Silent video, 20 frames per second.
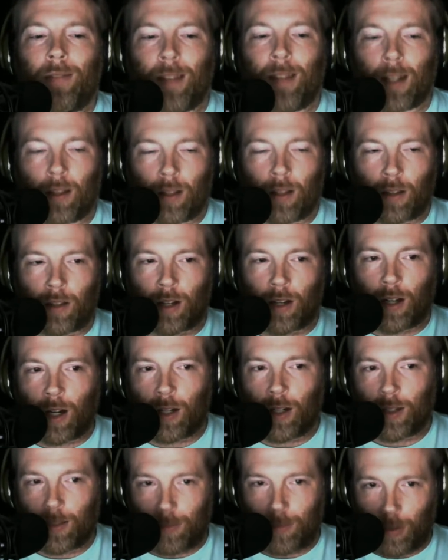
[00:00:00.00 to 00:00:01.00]
The
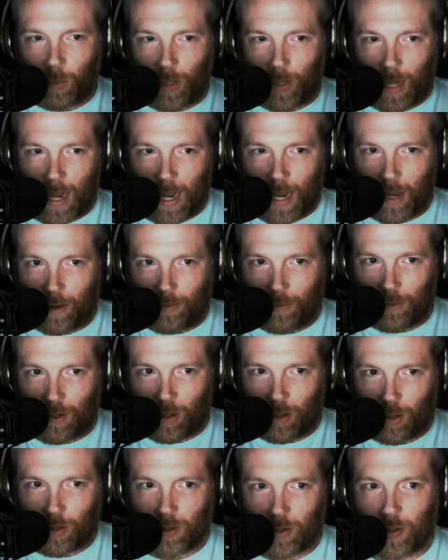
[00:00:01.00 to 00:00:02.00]
concept that we have
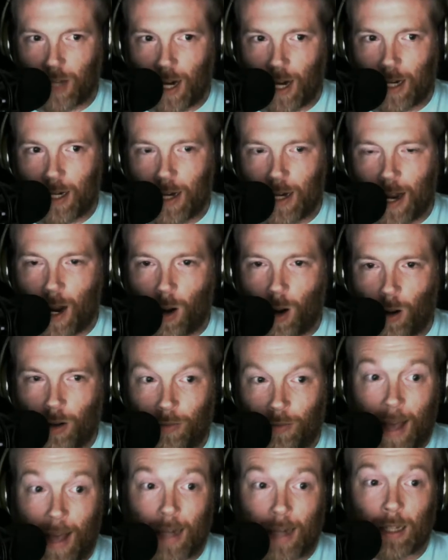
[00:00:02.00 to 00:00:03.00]
in our society now
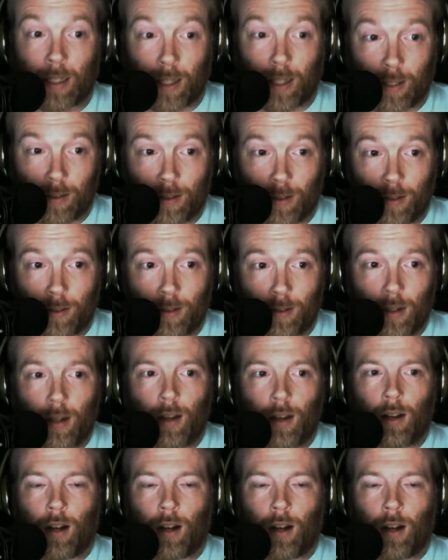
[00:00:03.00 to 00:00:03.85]
of adolescence